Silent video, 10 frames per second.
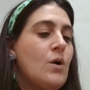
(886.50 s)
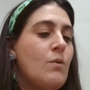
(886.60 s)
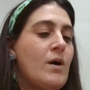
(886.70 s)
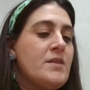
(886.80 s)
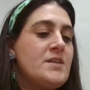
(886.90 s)

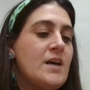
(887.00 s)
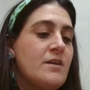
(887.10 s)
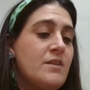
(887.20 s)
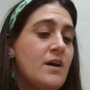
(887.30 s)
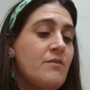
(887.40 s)
While the
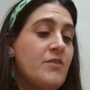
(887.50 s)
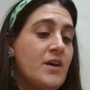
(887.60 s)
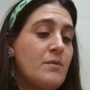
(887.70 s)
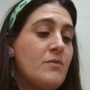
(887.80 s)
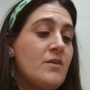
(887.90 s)
death of
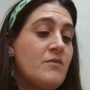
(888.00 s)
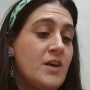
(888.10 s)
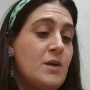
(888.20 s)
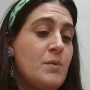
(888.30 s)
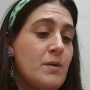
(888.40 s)

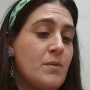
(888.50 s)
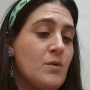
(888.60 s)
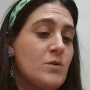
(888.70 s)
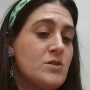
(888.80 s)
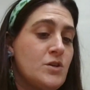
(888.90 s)
Vicki
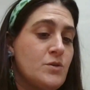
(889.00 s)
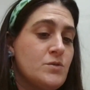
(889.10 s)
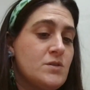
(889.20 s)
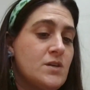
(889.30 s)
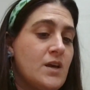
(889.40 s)
Pittman was
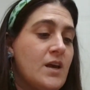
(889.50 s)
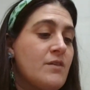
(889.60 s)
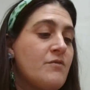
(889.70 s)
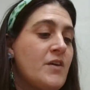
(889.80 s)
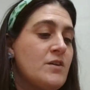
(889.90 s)
news,
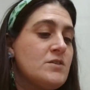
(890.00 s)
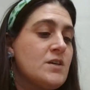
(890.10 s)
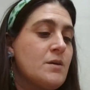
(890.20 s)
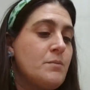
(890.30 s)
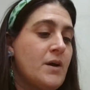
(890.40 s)
it failed to
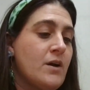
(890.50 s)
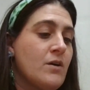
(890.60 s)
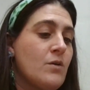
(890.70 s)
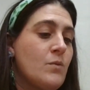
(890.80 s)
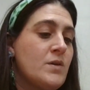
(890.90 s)

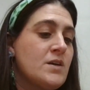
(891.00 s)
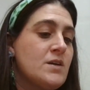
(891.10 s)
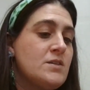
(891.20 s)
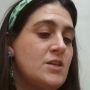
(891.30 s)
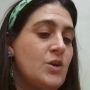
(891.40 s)
compare with the
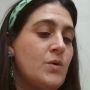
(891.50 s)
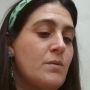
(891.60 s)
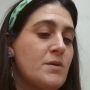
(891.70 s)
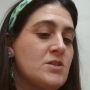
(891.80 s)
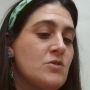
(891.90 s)
continuing
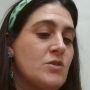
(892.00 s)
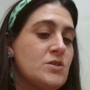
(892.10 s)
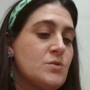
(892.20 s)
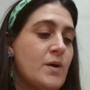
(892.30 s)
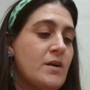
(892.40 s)
mystery
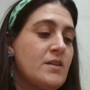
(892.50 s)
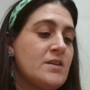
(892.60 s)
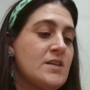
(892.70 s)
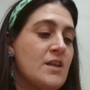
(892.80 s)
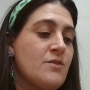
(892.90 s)
surrounding the
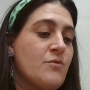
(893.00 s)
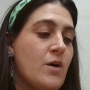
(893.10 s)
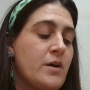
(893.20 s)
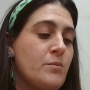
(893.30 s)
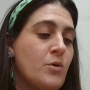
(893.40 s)
death of
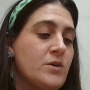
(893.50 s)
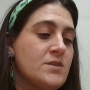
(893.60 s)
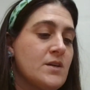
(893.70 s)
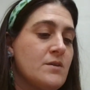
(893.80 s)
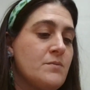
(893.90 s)
Rhonda
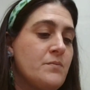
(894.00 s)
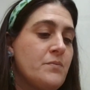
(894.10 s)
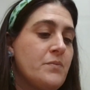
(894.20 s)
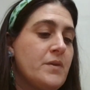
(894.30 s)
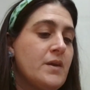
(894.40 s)
Morrison.
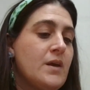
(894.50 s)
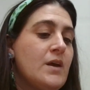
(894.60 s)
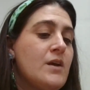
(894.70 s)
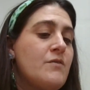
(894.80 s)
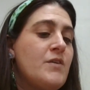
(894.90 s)

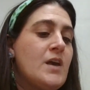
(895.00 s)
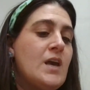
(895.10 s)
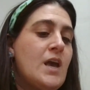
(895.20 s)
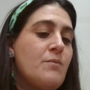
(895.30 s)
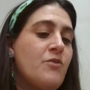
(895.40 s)
Vicky
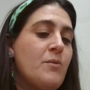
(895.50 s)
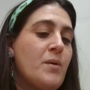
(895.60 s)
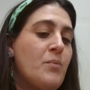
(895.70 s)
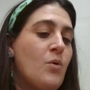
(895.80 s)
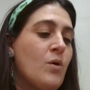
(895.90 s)
came from a
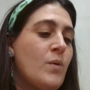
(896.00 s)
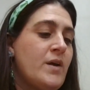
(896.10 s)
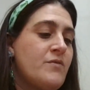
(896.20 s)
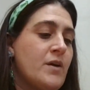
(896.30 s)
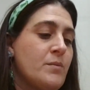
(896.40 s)
poor
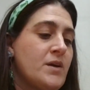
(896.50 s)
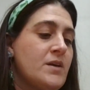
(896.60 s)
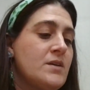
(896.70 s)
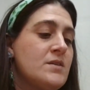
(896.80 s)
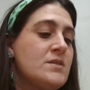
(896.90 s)
white
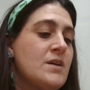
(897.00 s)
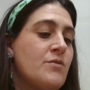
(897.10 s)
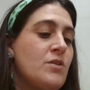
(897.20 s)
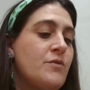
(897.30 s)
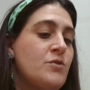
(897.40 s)
family,
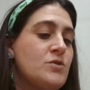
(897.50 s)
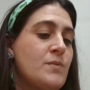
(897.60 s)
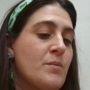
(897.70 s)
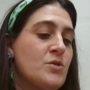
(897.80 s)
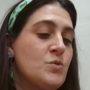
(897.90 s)
several of whose
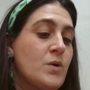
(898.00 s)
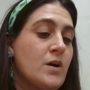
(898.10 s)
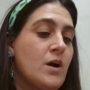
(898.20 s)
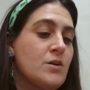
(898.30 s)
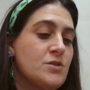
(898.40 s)
members were
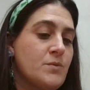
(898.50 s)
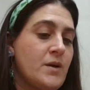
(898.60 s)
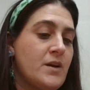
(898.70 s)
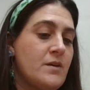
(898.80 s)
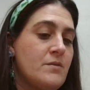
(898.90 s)

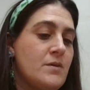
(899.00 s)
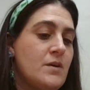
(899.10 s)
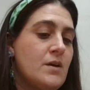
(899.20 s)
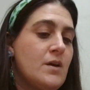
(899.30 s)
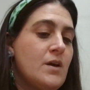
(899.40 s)
incarcerated.
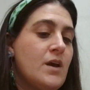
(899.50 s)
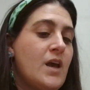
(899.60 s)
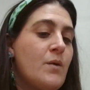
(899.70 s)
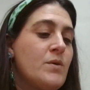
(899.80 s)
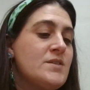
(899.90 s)

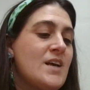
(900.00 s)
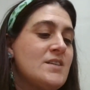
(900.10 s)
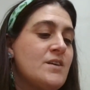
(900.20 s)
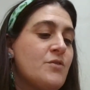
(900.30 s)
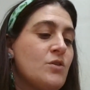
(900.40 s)
It was
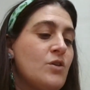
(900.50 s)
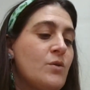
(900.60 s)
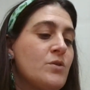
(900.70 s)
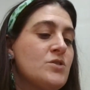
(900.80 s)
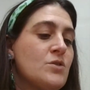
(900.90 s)
as if her
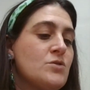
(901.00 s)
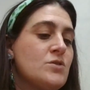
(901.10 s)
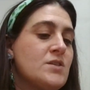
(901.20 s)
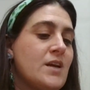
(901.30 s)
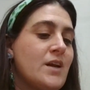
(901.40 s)
lower social
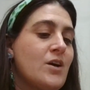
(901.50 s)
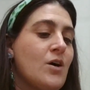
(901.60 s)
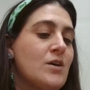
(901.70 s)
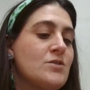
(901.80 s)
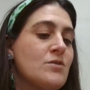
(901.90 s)
standing caused